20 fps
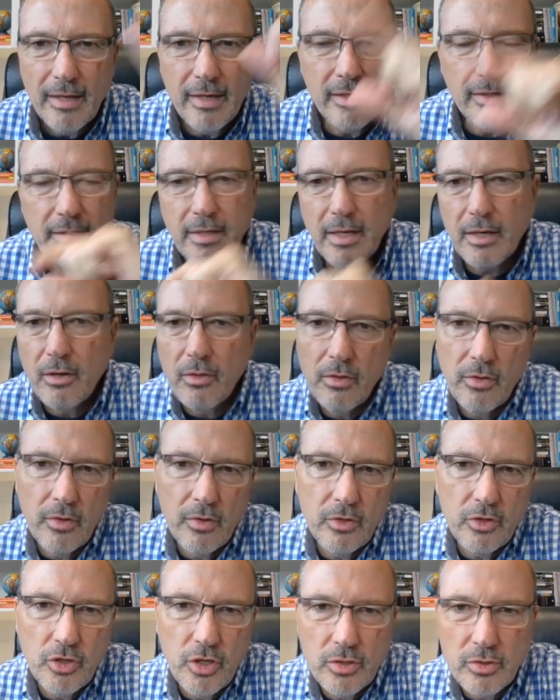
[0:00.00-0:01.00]
is none other
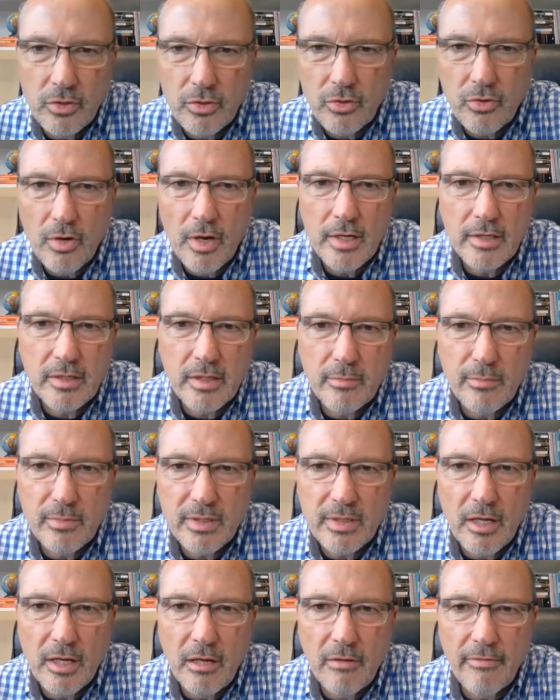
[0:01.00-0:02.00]
than Jesus Christ
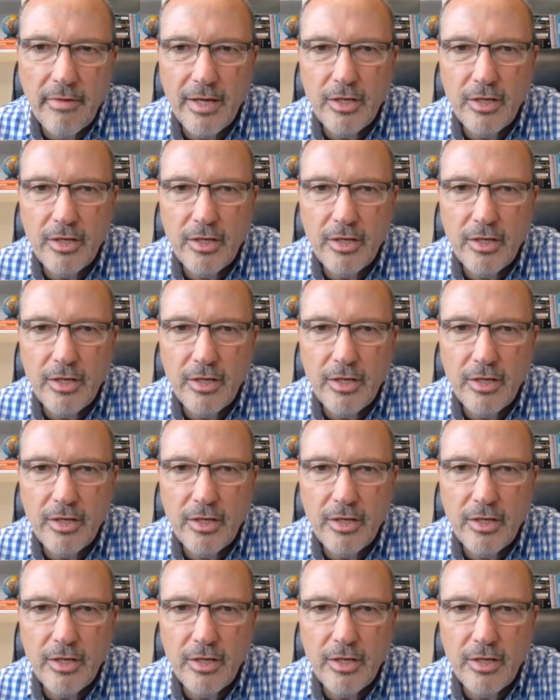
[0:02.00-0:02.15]
himself.